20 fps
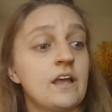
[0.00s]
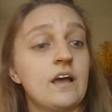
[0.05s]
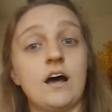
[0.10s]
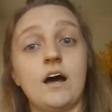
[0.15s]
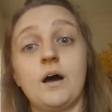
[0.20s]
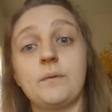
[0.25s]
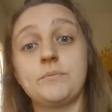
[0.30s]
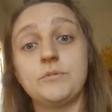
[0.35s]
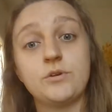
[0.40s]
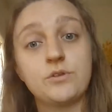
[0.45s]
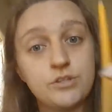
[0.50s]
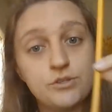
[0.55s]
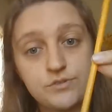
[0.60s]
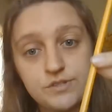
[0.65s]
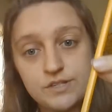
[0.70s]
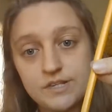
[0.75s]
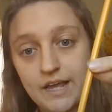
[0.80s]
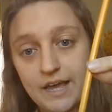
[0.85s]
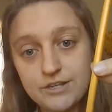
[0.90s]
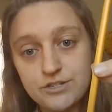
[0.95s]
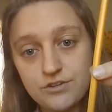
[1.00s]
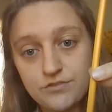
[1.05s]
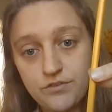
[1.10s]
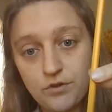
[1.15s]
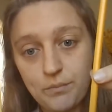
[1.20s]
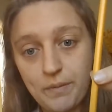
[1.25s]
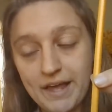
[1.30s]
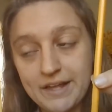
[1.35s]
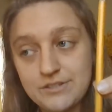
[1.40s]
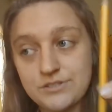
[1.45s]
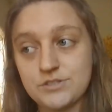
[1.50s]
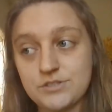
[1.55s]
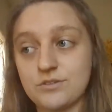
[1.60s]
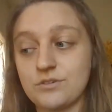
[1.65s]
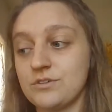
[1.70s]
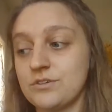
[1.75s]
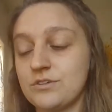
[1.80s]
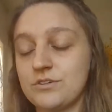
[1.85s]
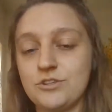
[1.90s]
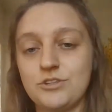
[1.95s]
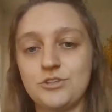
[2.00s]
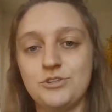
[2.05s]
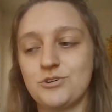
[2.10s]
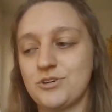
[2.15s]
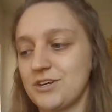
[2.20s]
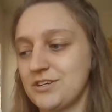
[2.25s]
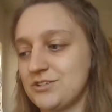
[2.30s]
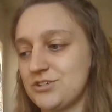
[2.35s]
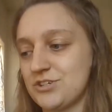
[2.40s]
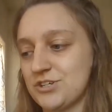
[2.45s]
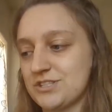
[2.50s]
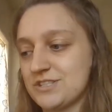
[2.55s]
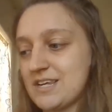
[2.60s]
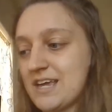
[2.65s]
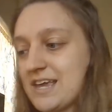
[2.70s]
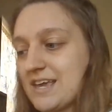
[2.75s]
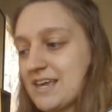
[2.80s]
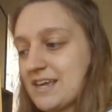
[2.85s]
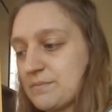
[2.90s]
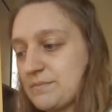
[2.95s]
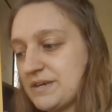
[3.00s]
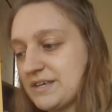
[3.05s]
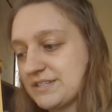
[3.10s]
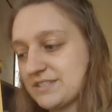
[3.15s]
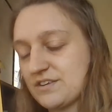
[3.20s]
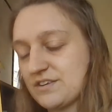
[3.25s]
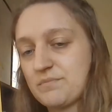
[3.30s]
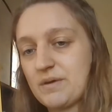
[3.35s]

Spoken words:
you can use an edge of a pencil. You could just take a piece of